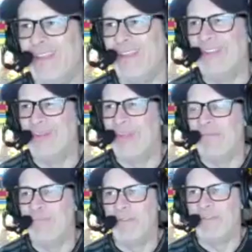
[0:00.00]
to do
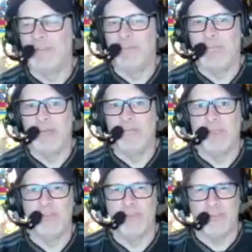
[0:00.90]
that for TPF
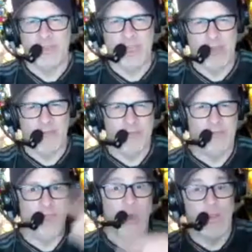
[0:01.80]
because it's kind of a
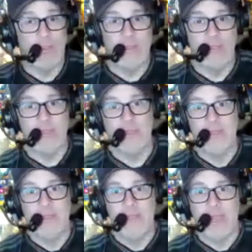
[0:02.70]
flowing thing.
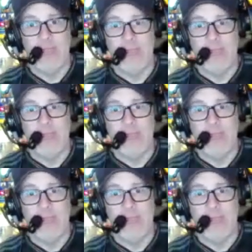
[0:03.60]
Yeah,